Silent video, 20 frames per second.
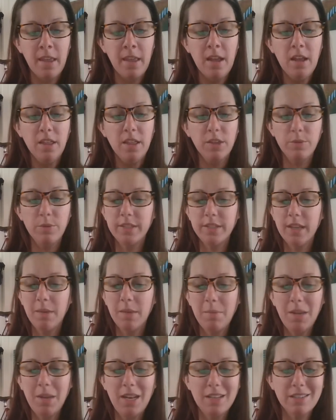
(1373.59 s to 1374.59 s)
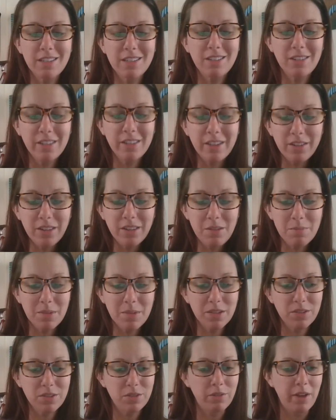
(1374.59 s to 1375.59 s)
The resentment is clearly
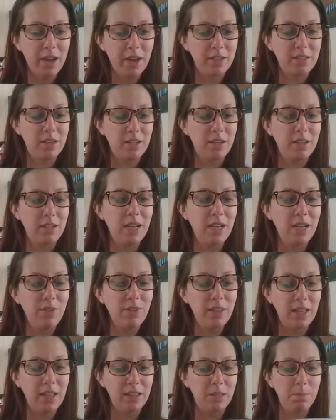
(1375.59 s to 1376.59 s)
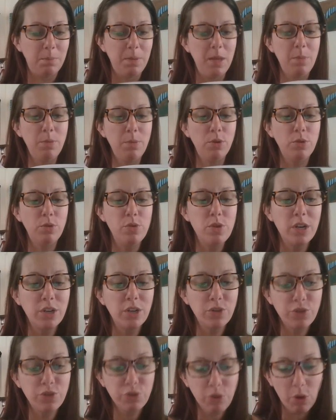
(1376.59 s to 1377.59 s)
misdirected given that the people who
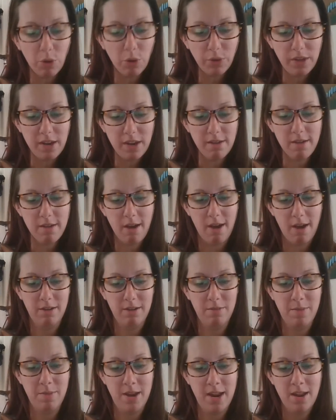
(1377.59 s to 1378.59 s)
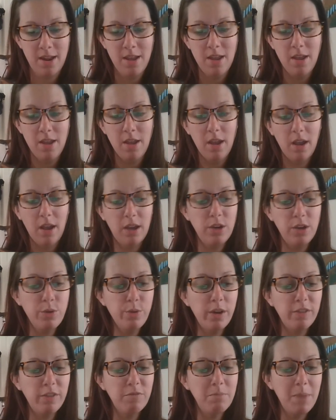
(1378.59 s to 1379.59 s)
control the economy and who
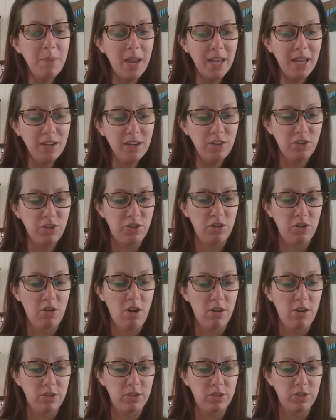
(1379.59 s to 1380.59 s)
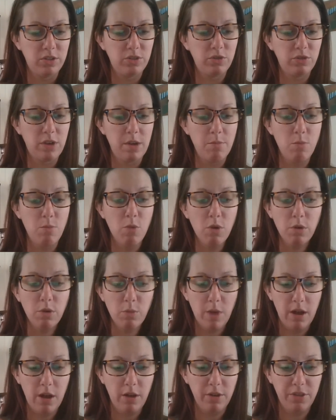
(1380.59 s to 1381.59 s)
have managed to concentrate more
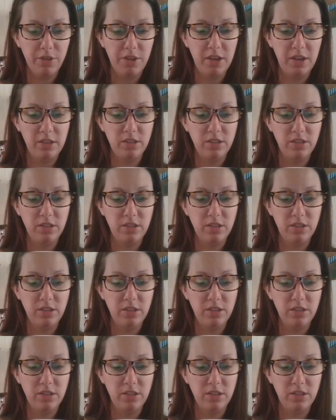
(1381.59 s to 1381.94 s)
wealth into